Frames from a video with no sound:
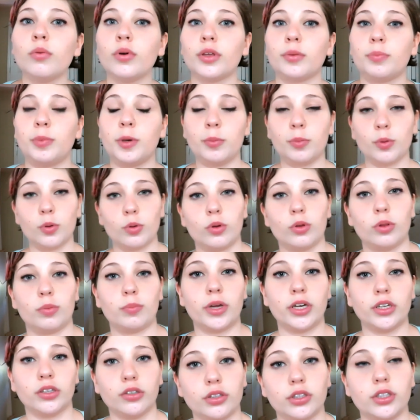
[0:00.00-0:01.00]
with people
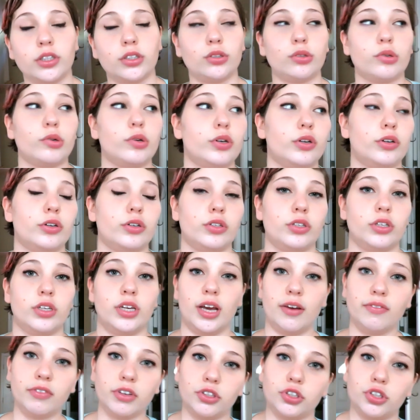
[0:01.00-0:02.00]
with mental disorders
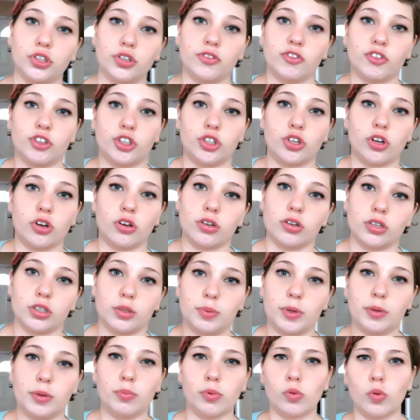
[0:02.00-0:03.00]
and having service
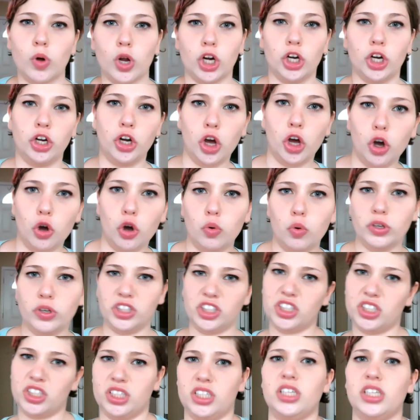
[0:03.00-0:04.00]
dogs. People want to know
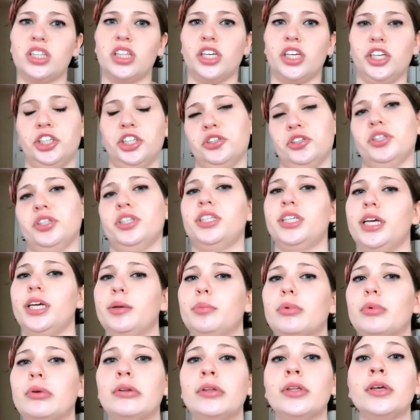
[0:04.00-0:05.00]
and see that you're
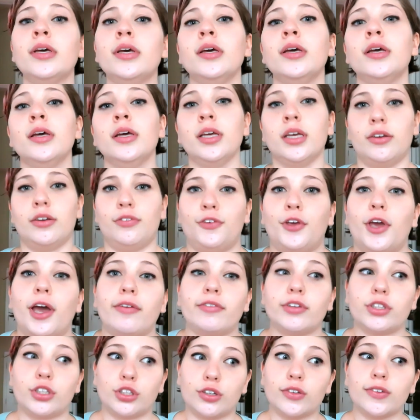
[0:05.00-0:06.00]
disabled if you
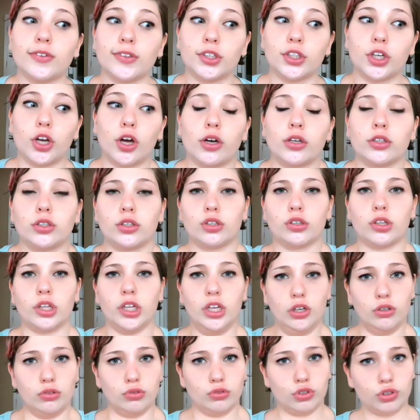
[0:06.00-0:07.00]
have a service dog, so
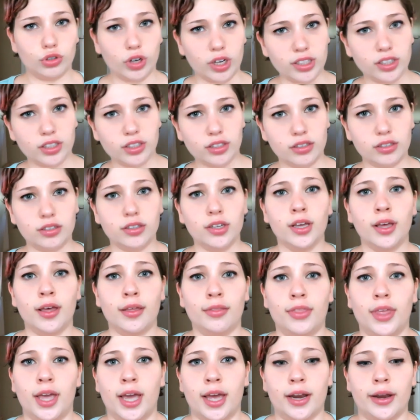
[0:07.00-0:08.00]
they don't trust
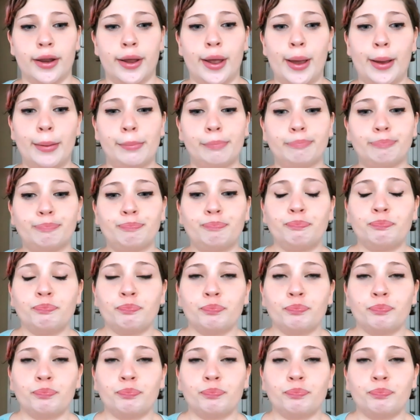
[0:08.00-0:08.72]
that um,